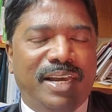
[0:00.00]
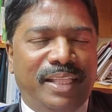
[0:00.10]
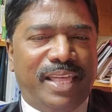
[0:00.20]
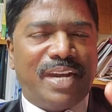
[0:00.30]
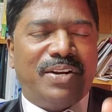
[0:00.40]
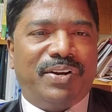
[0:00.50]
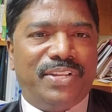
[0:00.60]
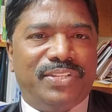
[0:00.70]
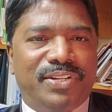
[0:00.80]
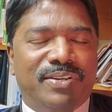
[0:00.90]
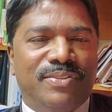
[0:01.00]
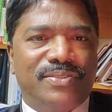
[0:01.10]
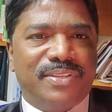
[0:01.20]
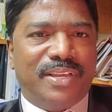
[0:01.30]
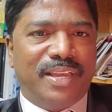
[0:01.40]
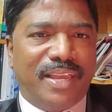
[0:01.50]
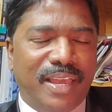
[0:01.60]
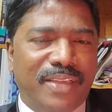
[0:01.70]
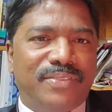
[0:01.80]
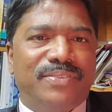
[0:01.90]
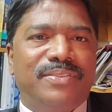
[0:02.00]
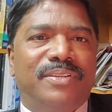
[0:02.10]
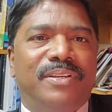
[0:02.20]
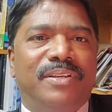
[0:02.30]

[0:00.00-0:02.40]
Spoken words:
that richness is